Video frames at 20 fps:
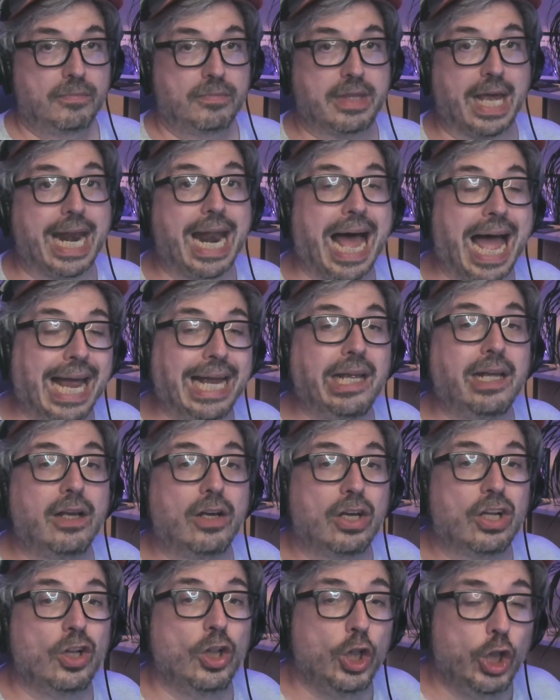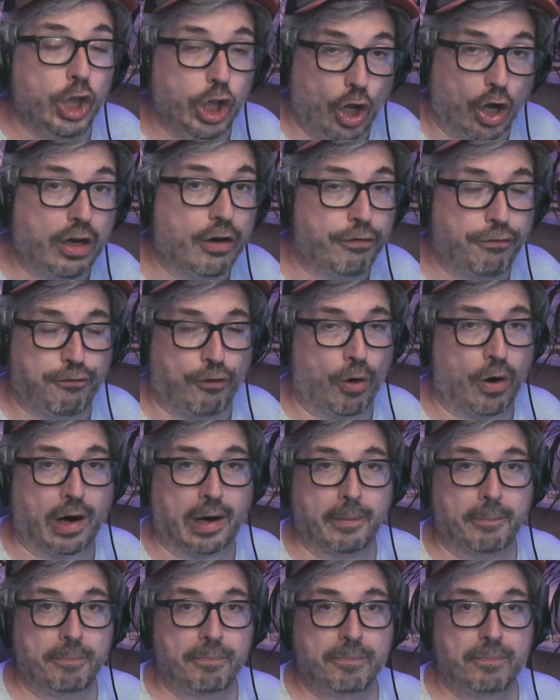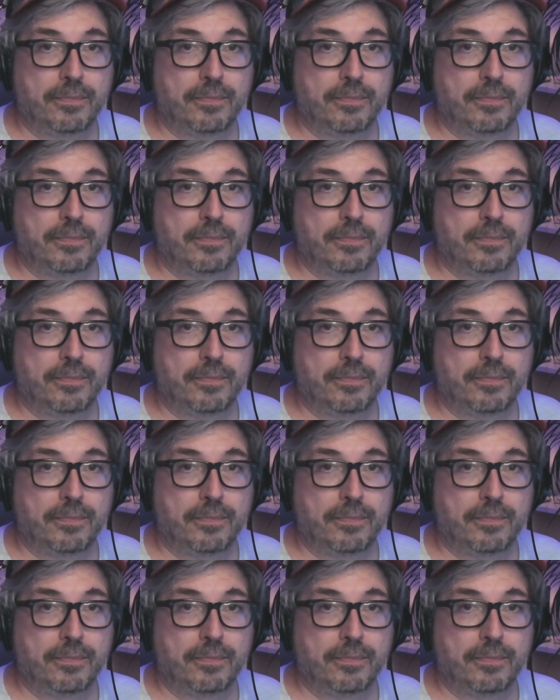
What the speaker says: that I look for,